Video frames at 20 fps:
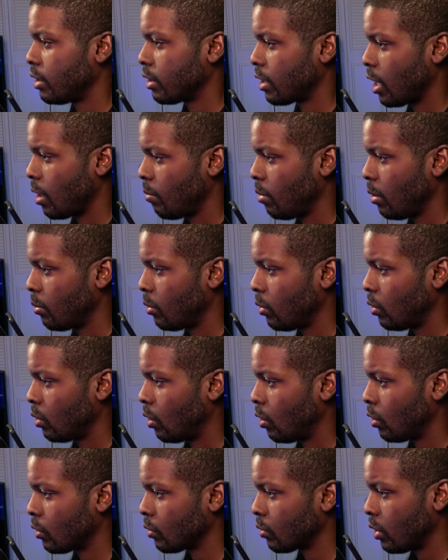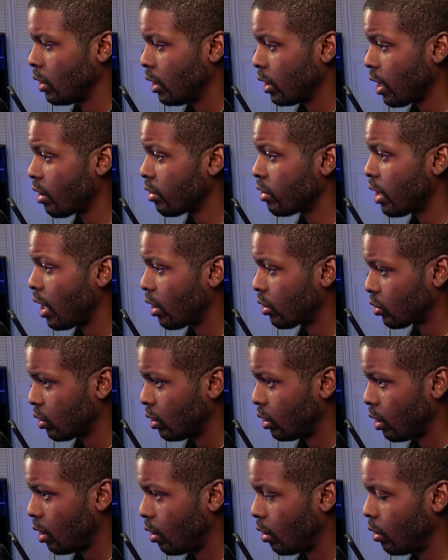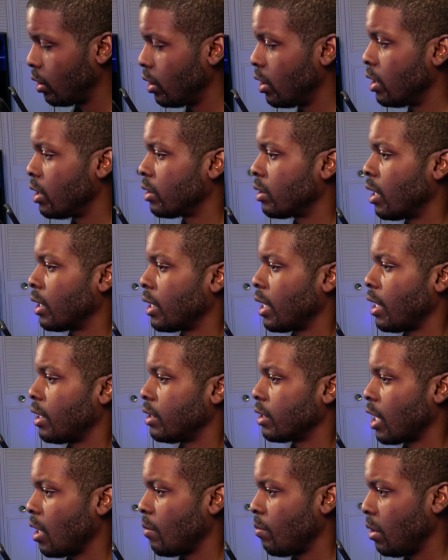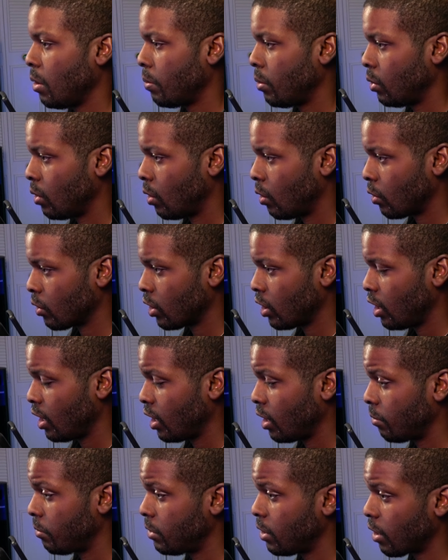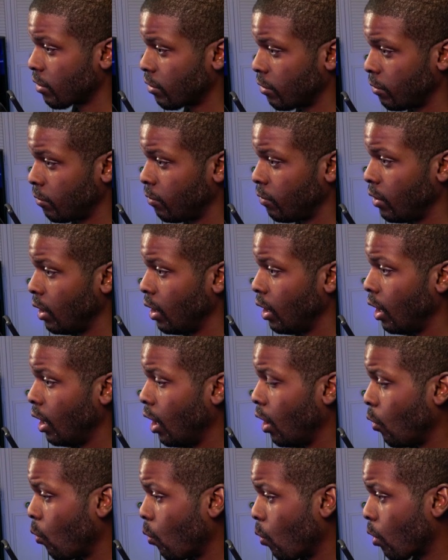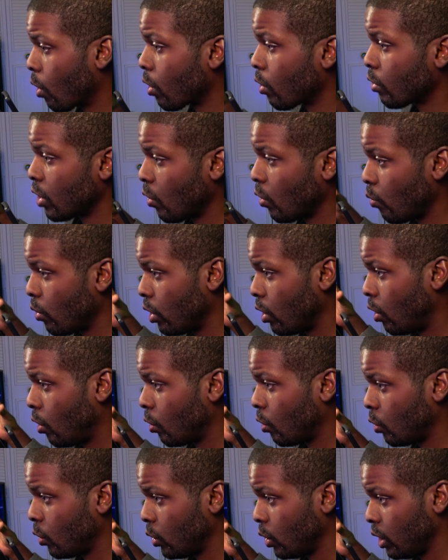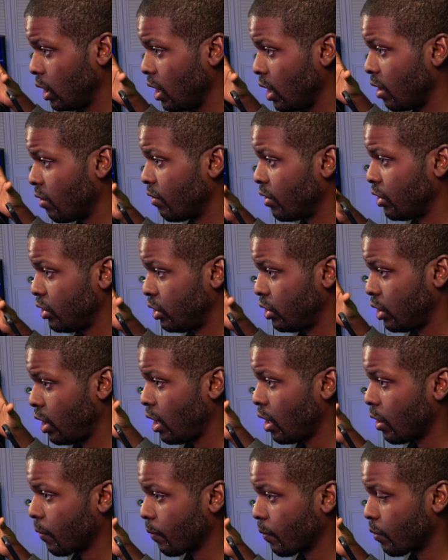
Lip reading: people on how natural law, trying to educate people on the objective world that we all live and share,